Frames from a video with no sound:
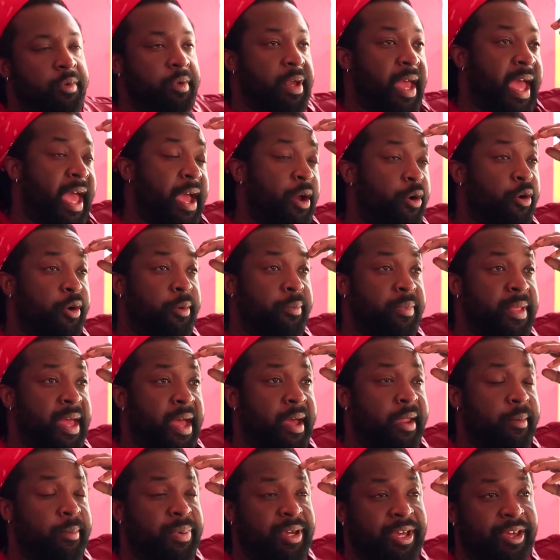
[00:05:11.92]
I hope
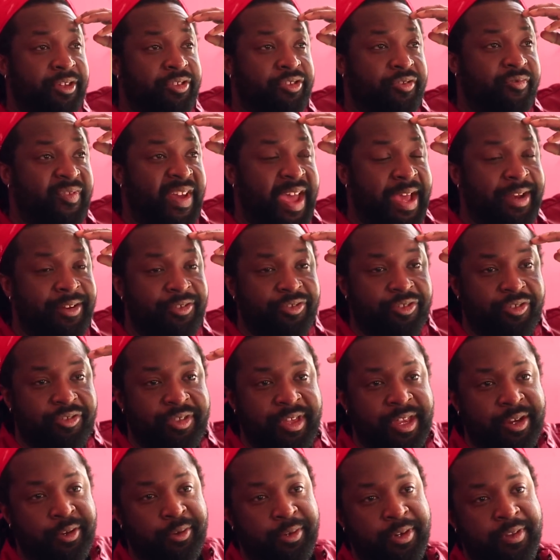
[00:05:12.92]
not, because violence is
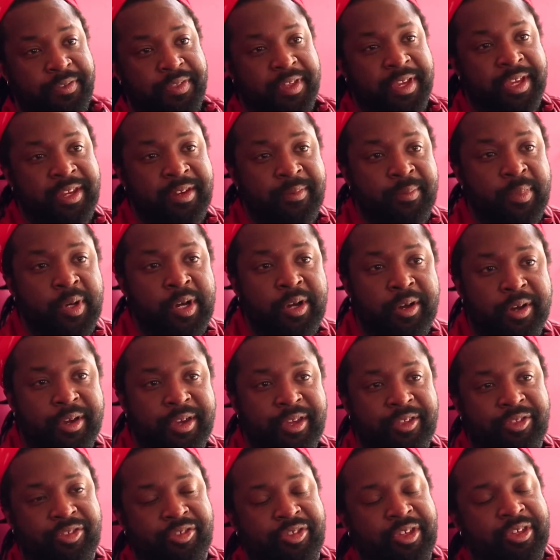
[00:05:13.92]
not the only thing in the book.
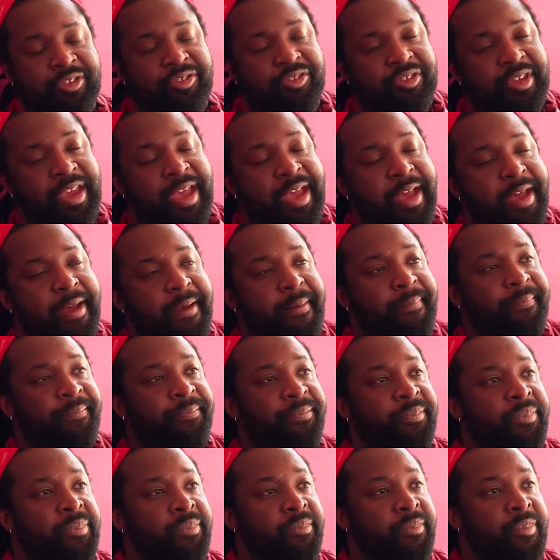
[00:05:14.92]

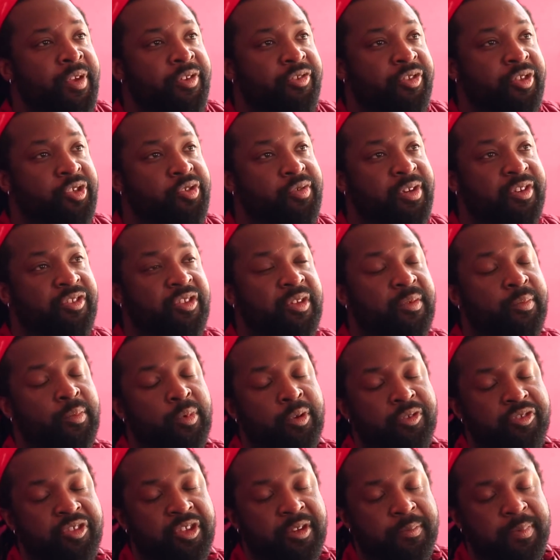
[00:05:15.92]
It's interesting.
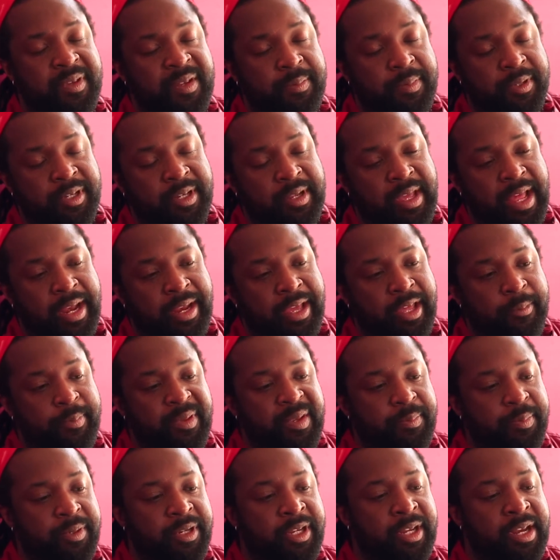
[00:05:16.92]
Most of the people, a lot of
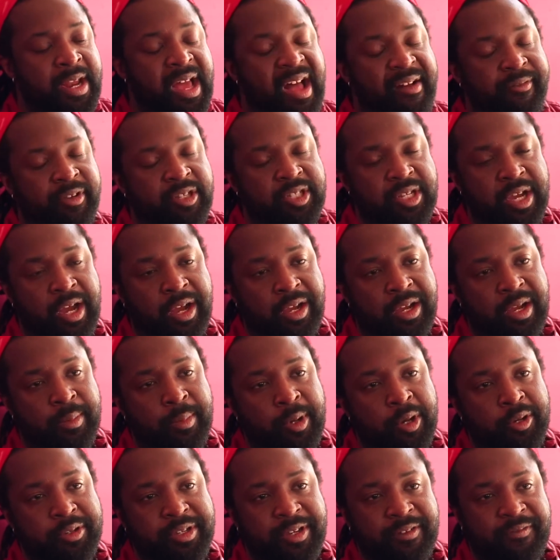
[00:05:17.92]
people in the novel talk
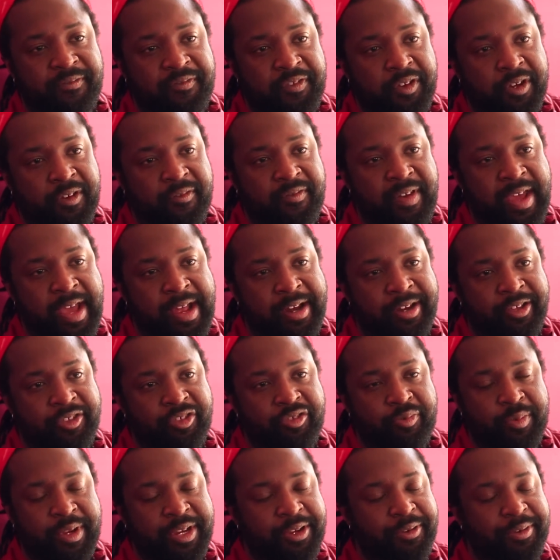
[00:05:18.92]
about and fear
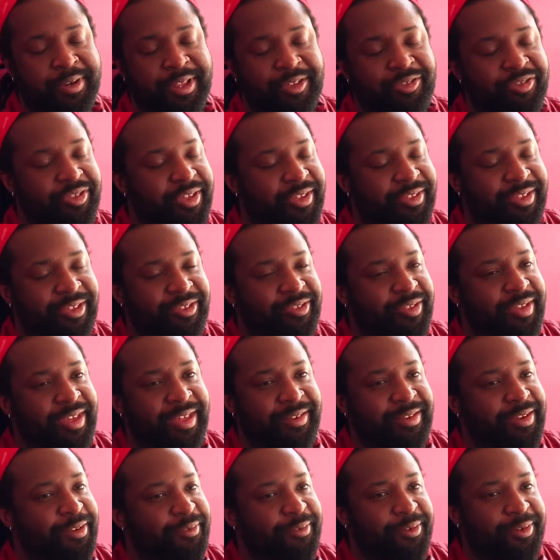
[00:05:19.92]
violence, but they
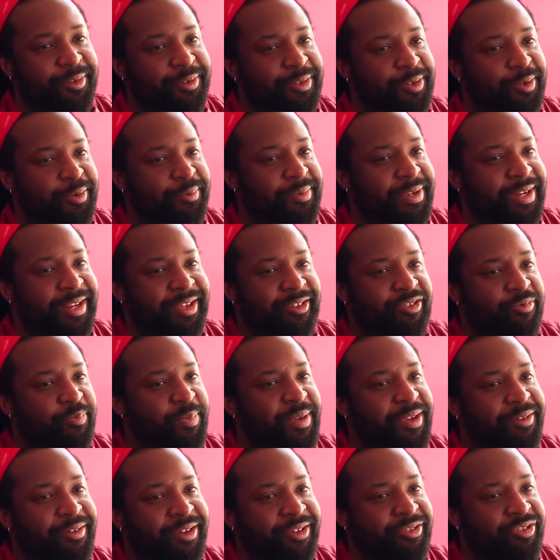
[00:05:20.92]
don't really
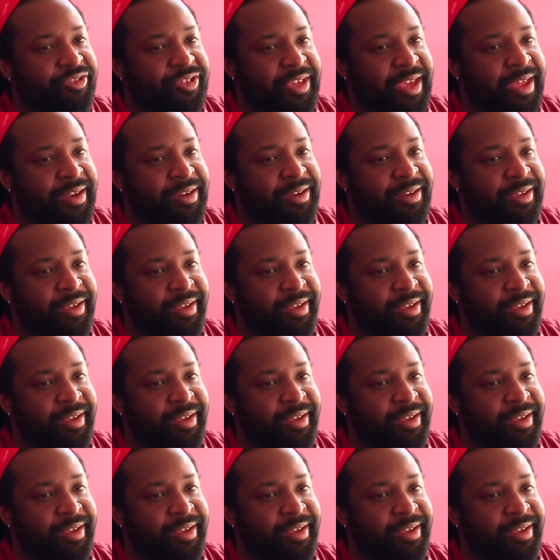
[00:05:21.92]
experience it.